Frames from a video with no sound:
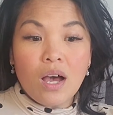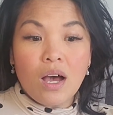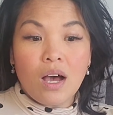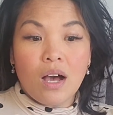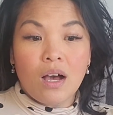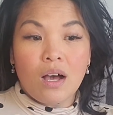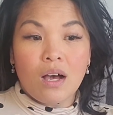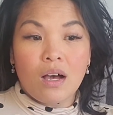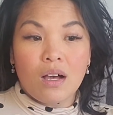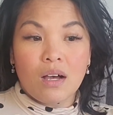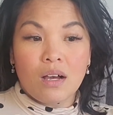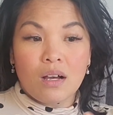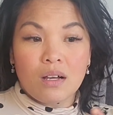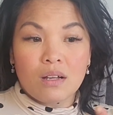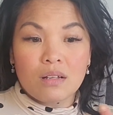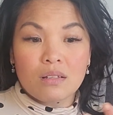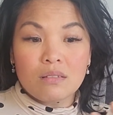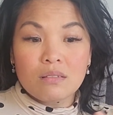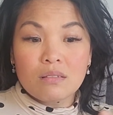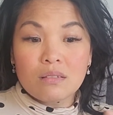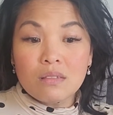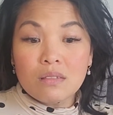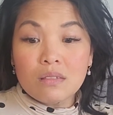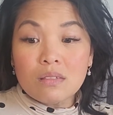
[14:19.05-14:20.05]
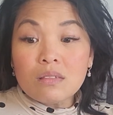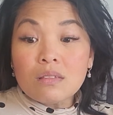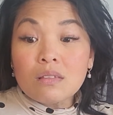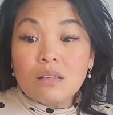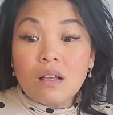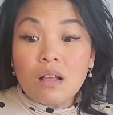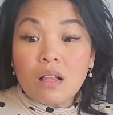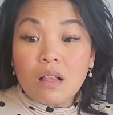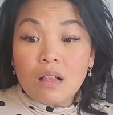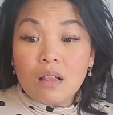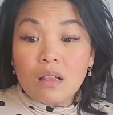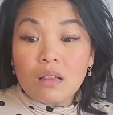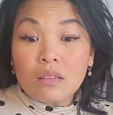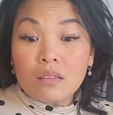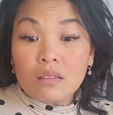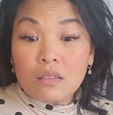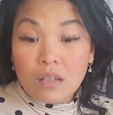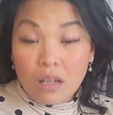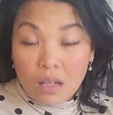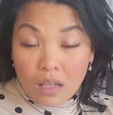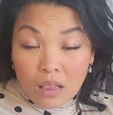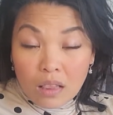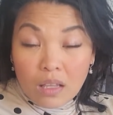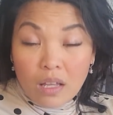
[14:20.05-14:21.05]
Uh,
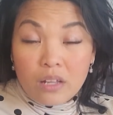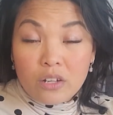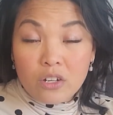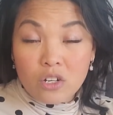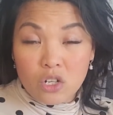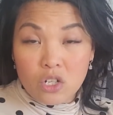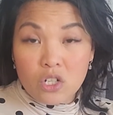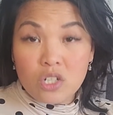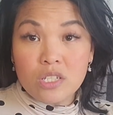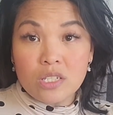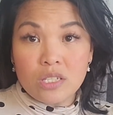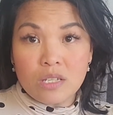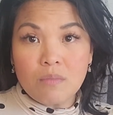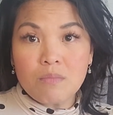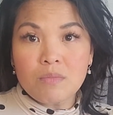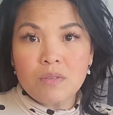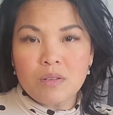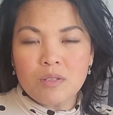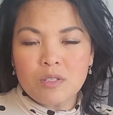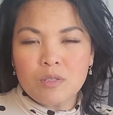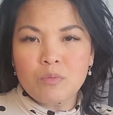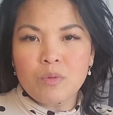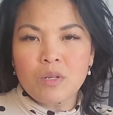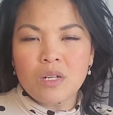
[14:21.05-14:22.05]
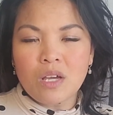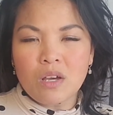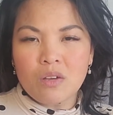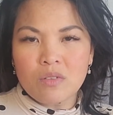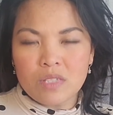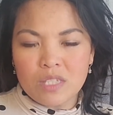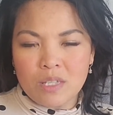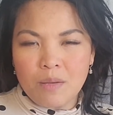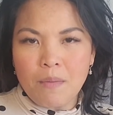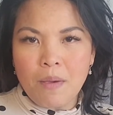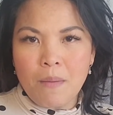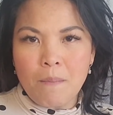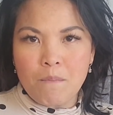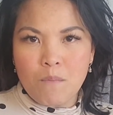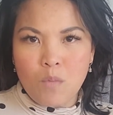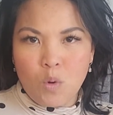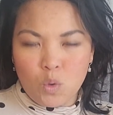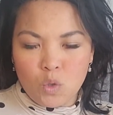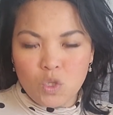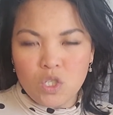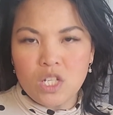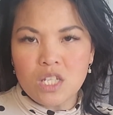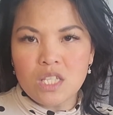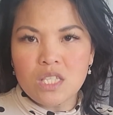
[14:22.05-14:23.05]
clutters sometimes bring out some
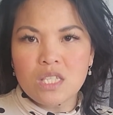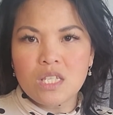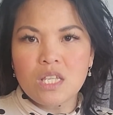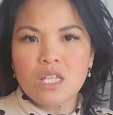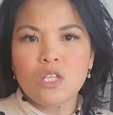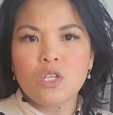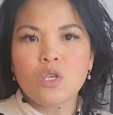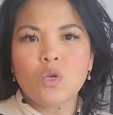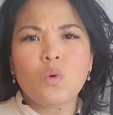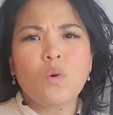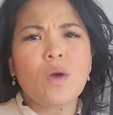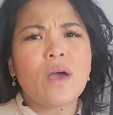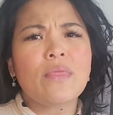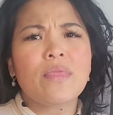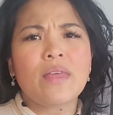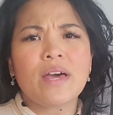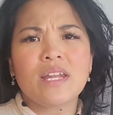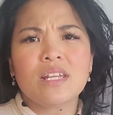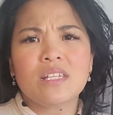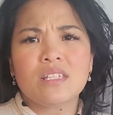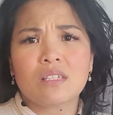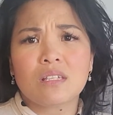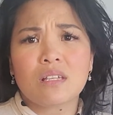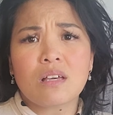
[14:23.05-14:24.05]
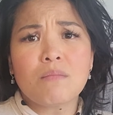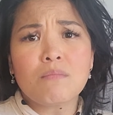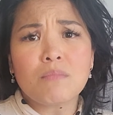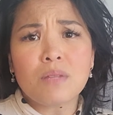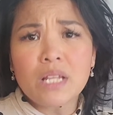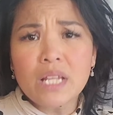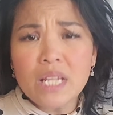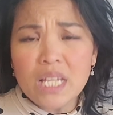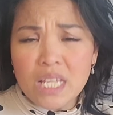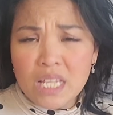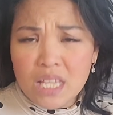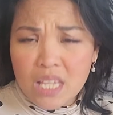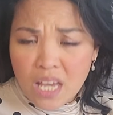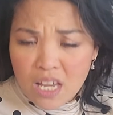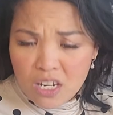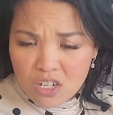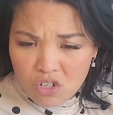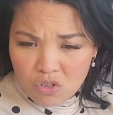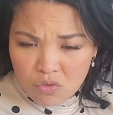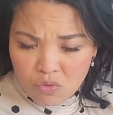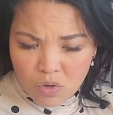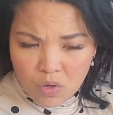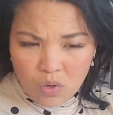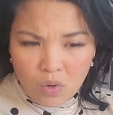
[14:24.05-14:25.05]
emotions in you and that is completely
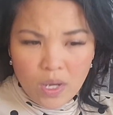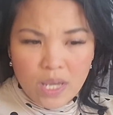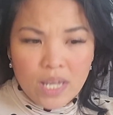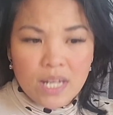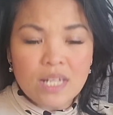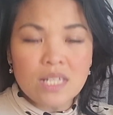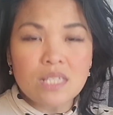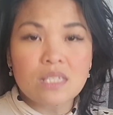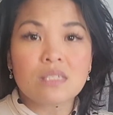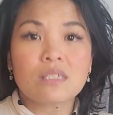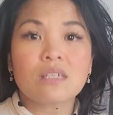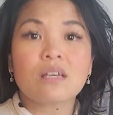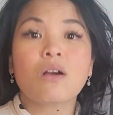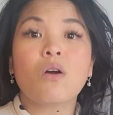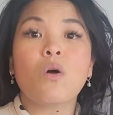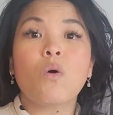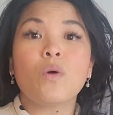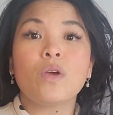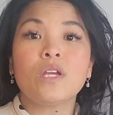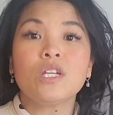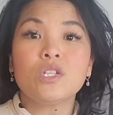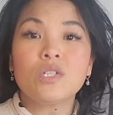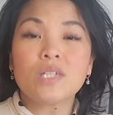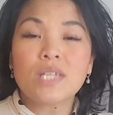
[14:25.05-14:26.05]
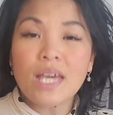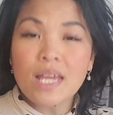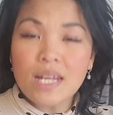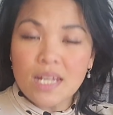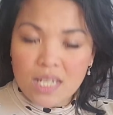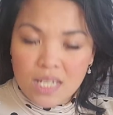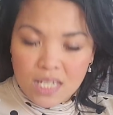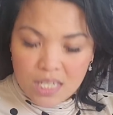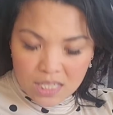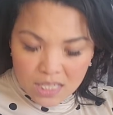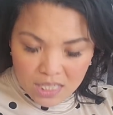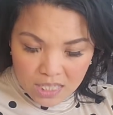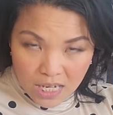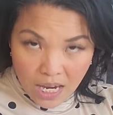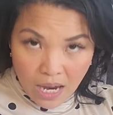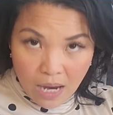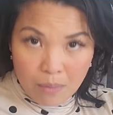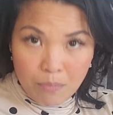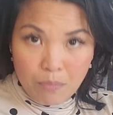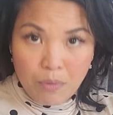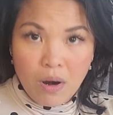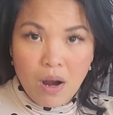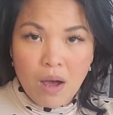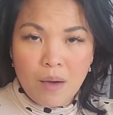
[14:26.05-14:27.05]
natural it is going to get easier i
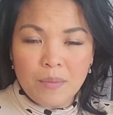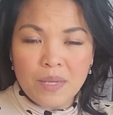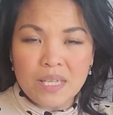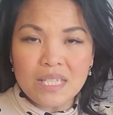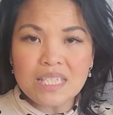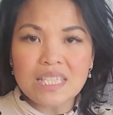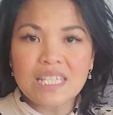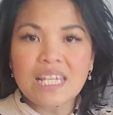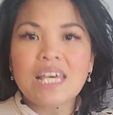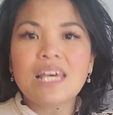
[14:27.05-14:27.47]
promise